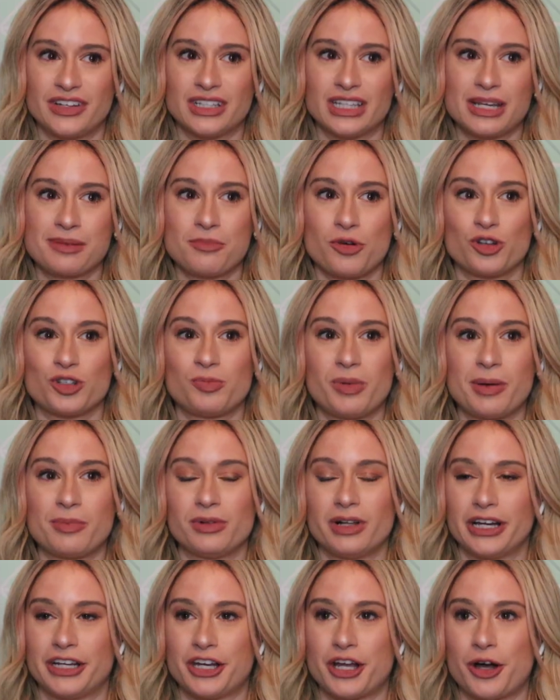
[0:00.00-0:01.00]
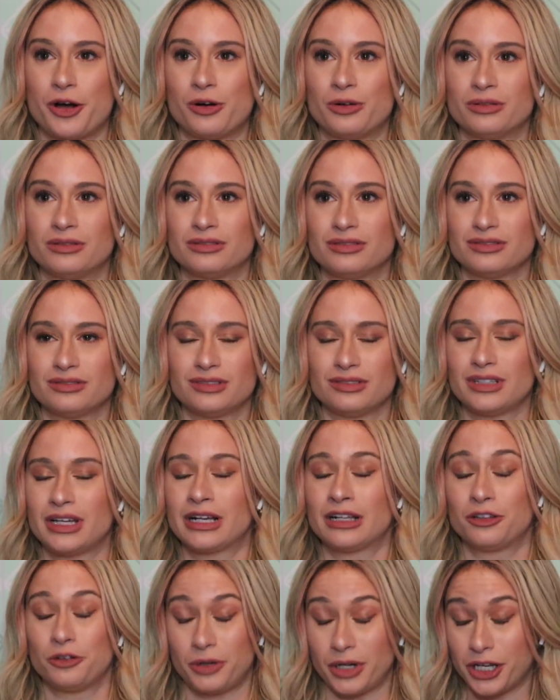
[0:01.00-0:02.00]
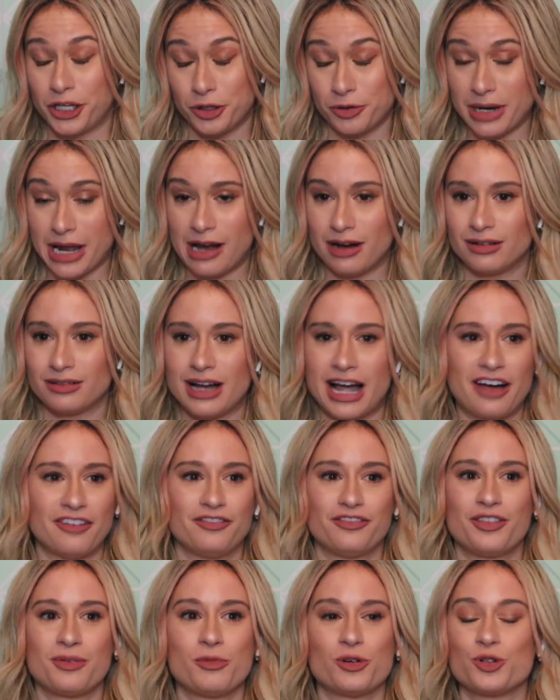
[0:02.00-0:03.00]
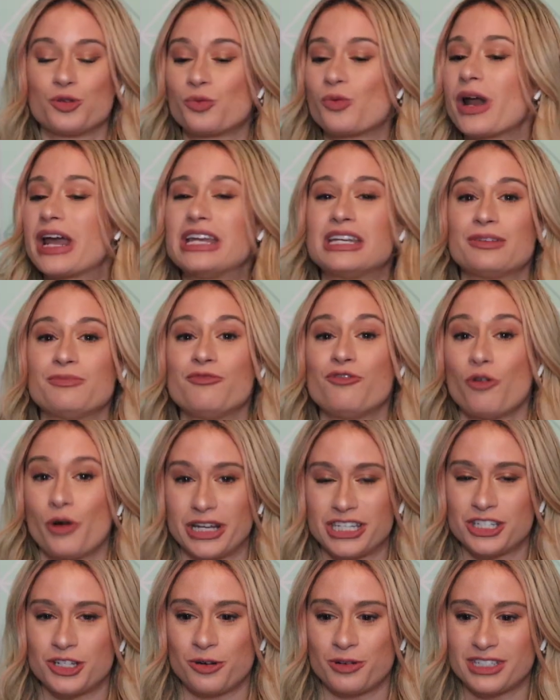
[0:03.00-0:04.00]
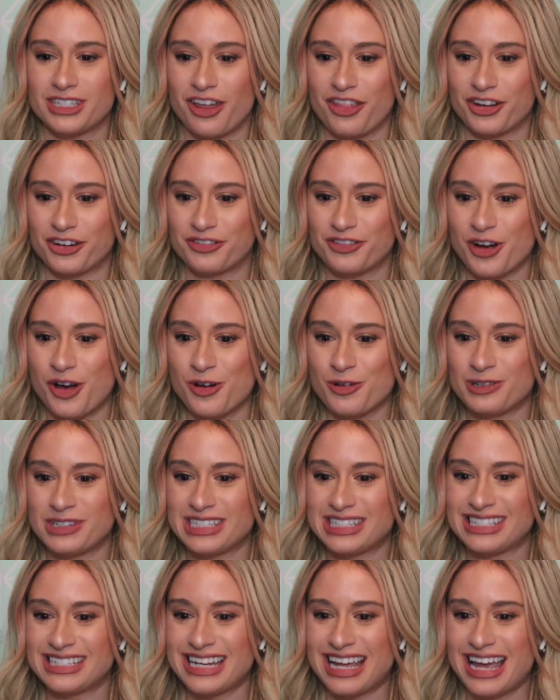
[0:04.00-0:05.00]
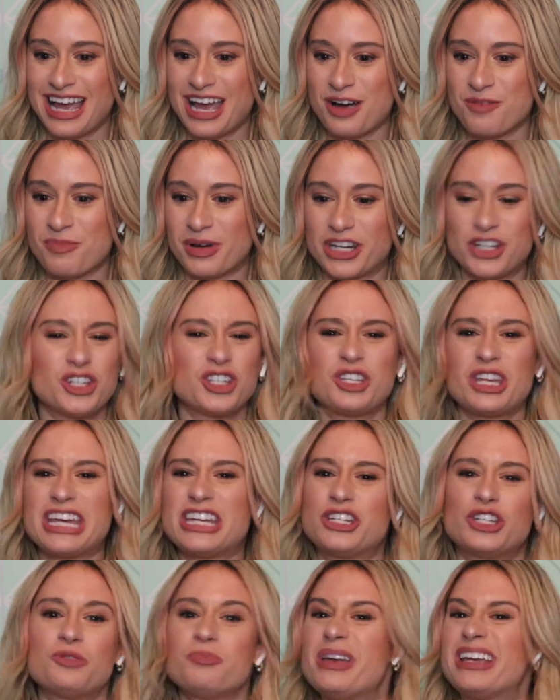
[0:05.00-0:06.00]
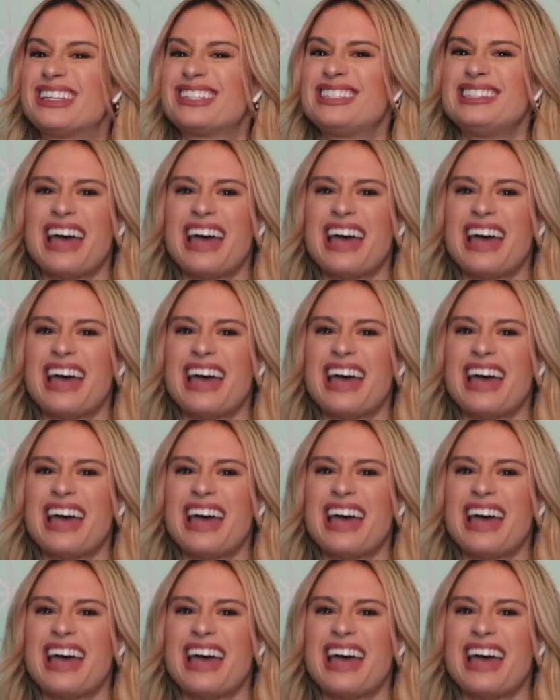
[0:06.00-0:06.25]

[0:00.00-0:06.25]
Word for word: feel like most people I know including you now, have the most random voice notes on their phones, but it just it just makes